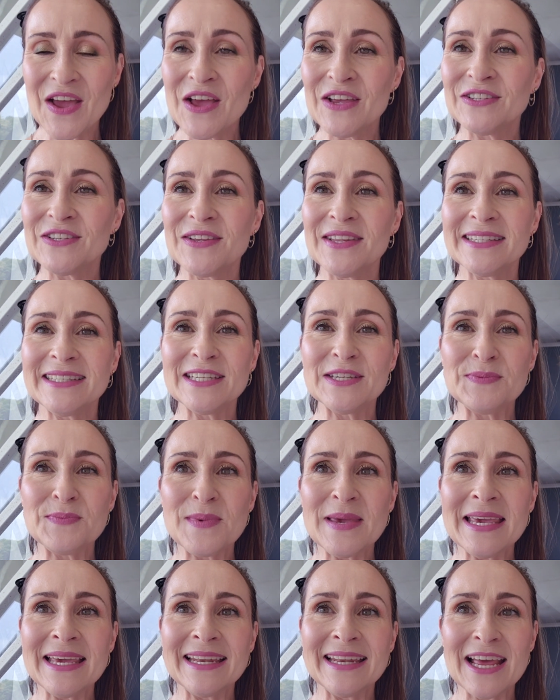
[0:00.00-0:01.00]
So this is
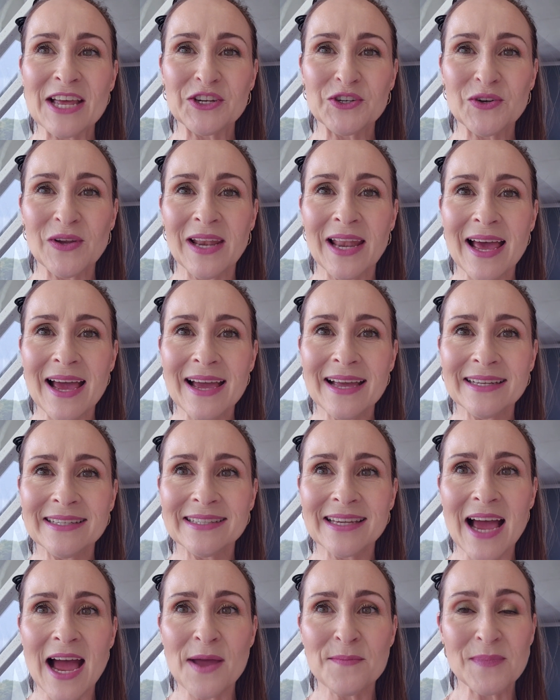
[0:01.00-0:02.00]
me in natural
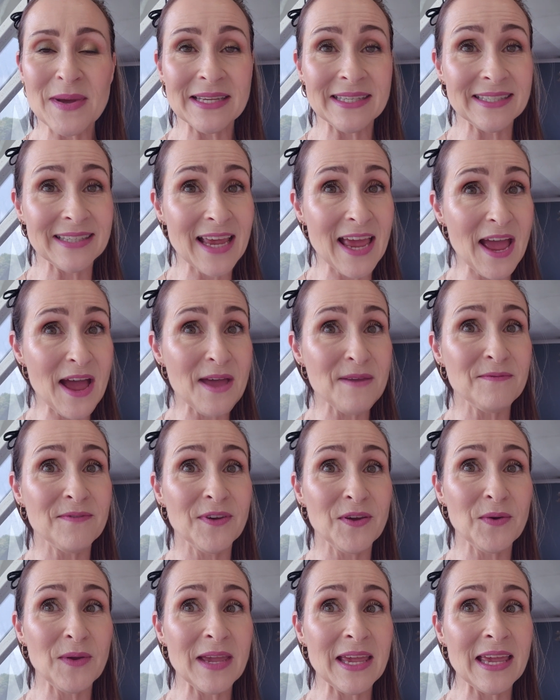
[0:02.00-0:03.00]
light. I must say I'm
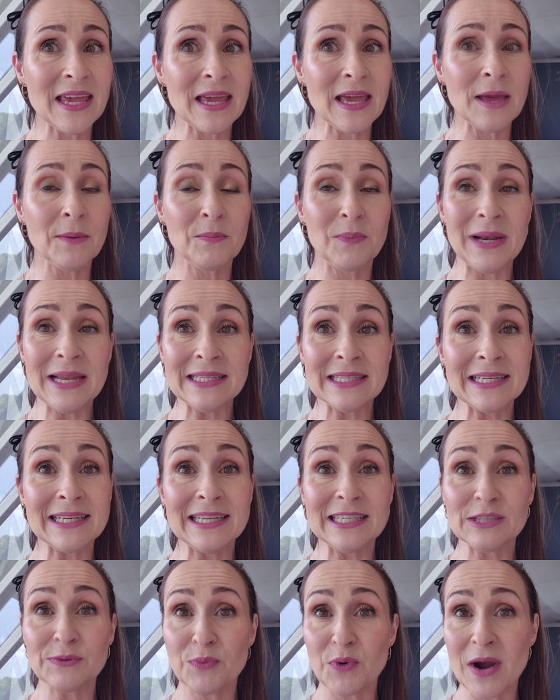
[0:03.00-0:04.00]
very
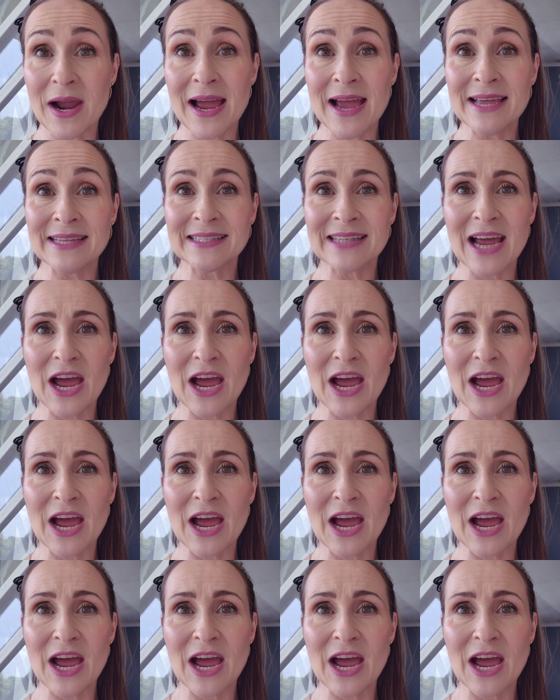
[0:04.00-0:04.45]
pleasantly surprised.